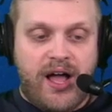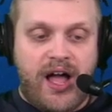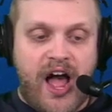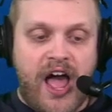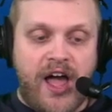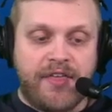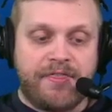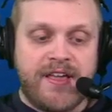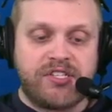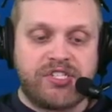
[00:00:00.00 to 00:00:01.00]
I
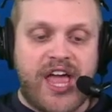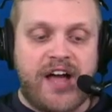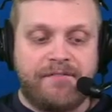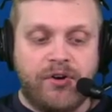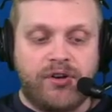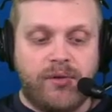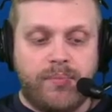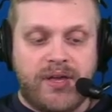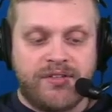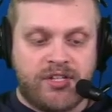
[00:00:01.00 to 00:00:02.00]
think Stafford,
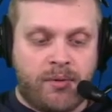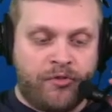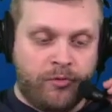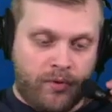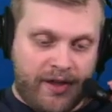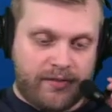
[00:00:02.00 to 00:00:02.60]
because he's come off the Super Bowl,